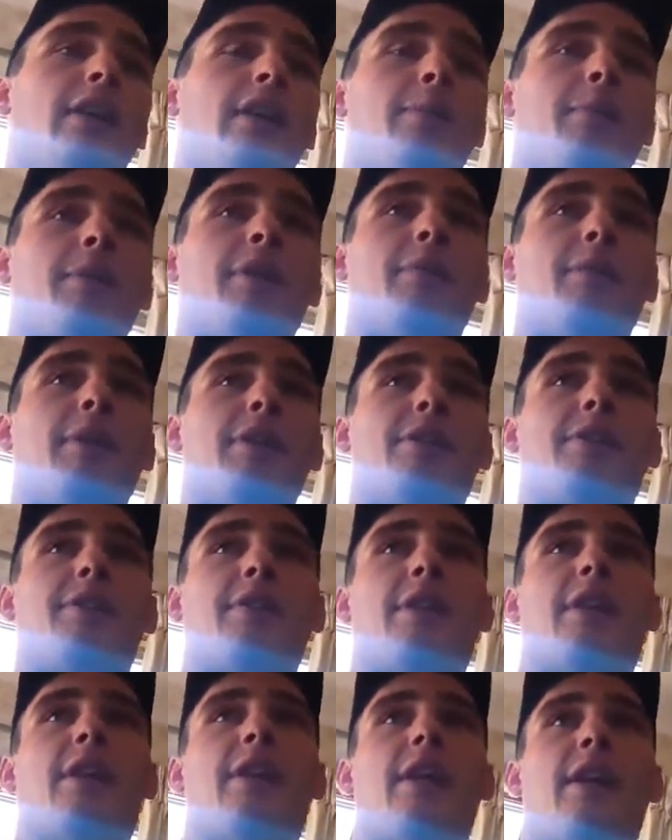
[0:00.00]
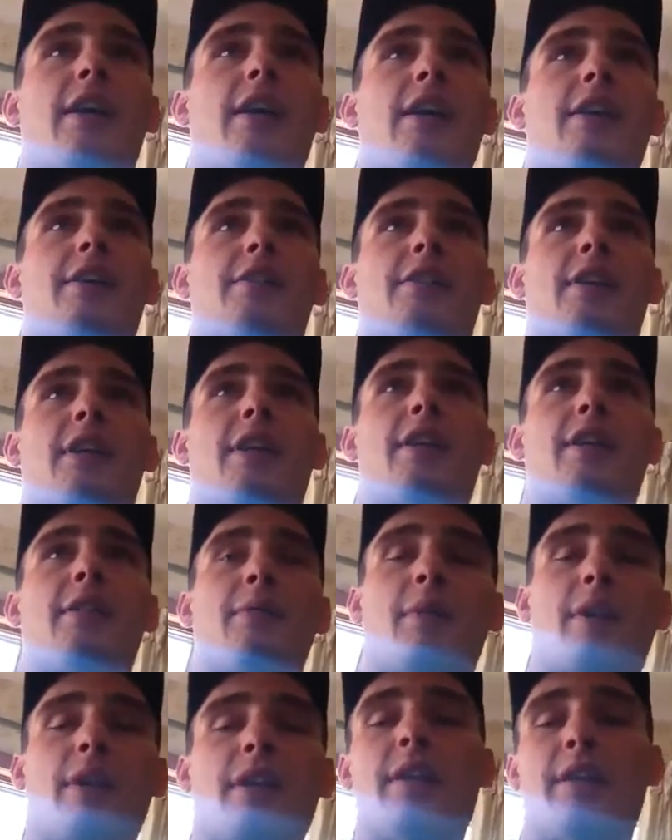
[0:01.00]
I mean, basically, as I
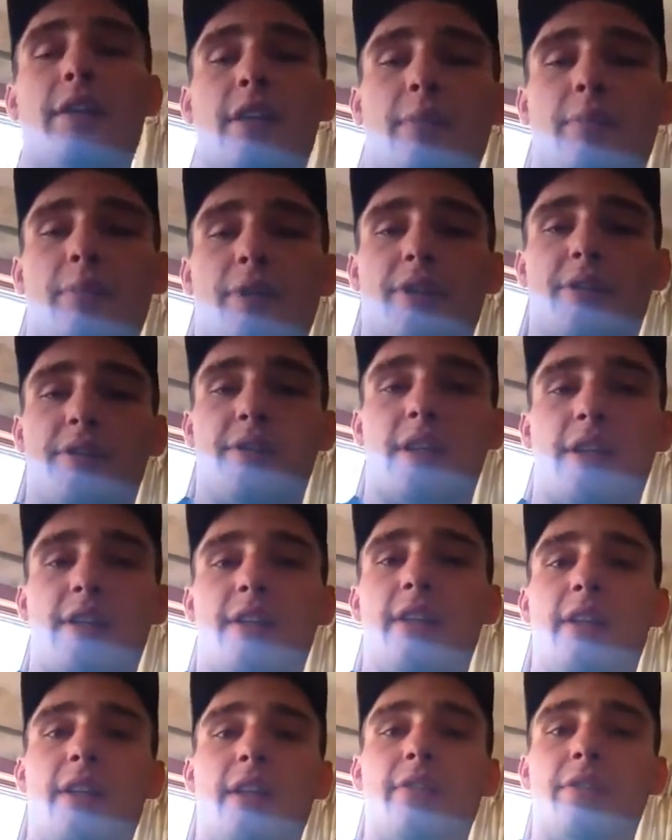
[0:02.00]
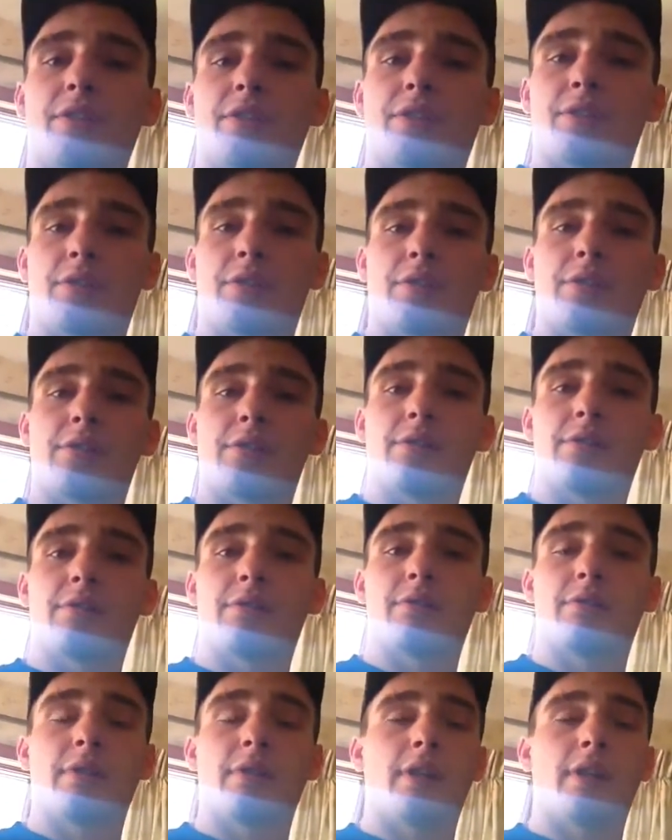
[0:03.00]
didn't want to hit them because I didn't have insurance.